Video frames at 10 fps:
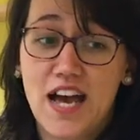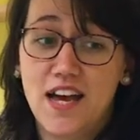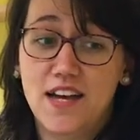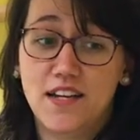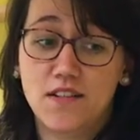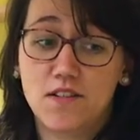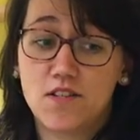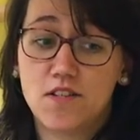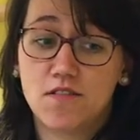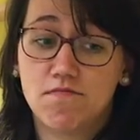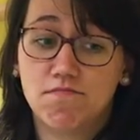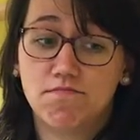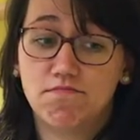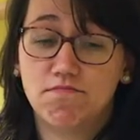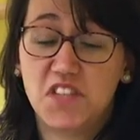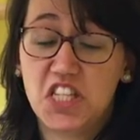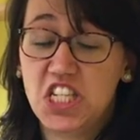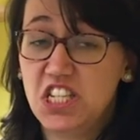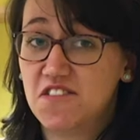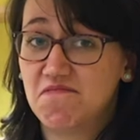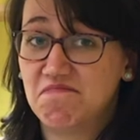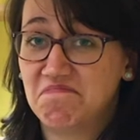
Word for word: and that's it.